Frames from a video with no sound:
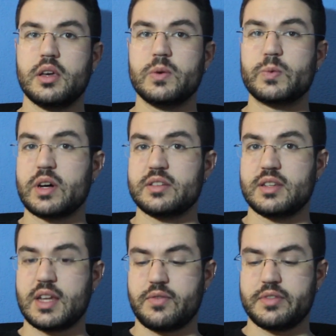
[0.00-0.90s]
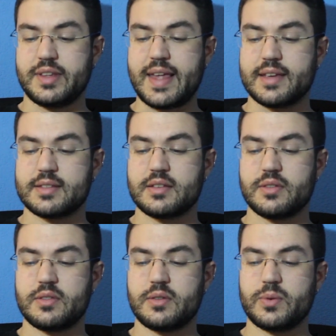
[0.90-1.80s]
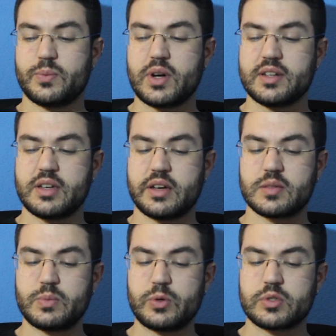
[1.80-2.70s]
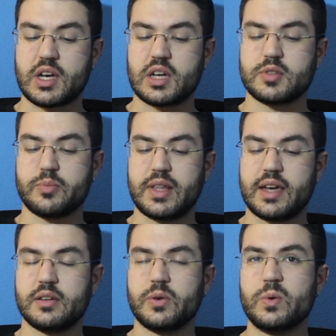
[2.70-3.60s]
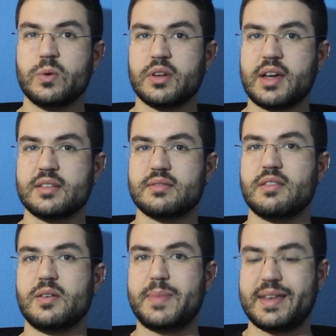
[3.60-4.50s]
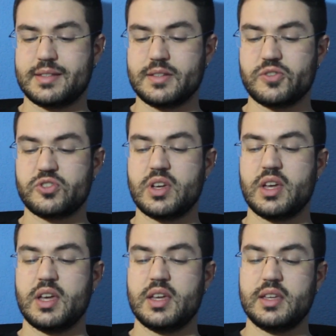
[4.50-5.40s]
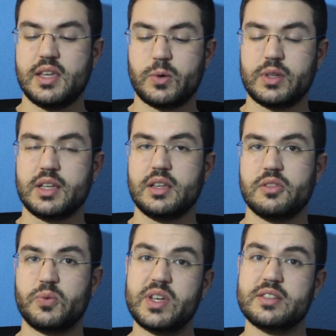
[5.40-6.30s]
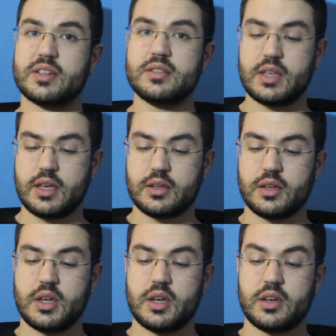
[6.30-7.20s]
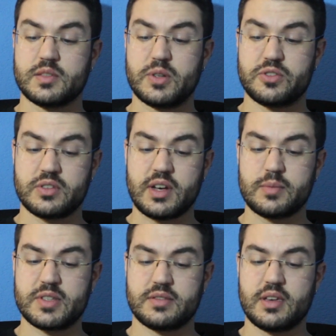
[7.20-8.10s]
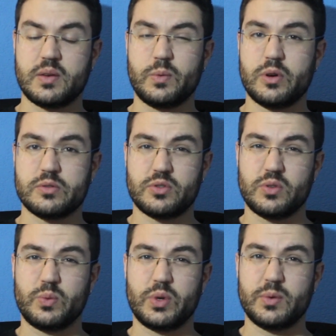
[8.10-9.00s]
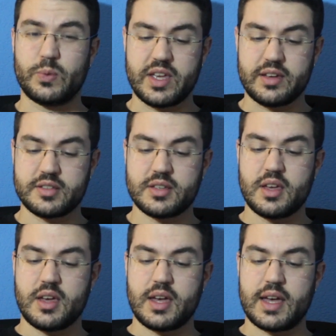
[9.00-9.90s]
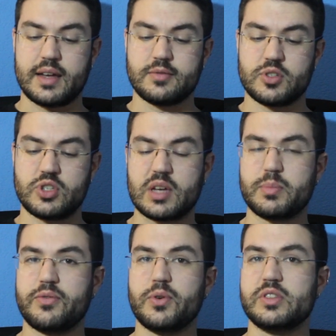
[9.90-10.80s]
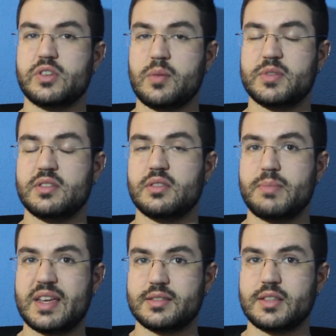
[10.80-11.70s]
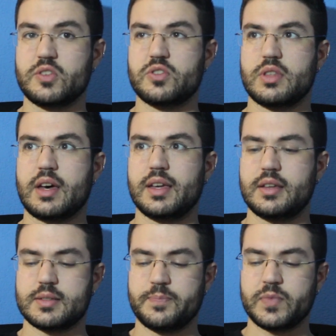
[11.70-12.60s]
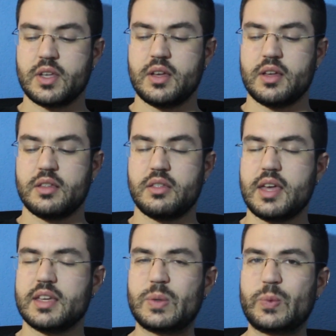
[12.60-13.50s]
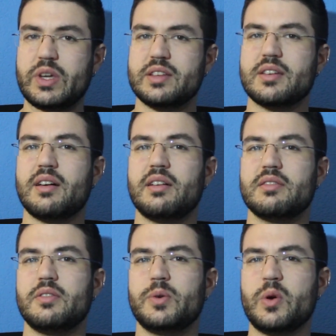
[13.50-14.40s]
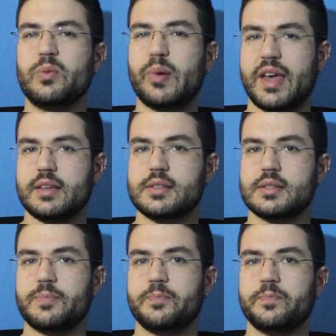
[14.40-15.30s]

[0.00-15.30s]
In writing, nevertheless, the writer has more time to plan and organize their message. Equally, the reader can take as much time as they want to reread and check before interpreting the message, that is, they can read at their own pace.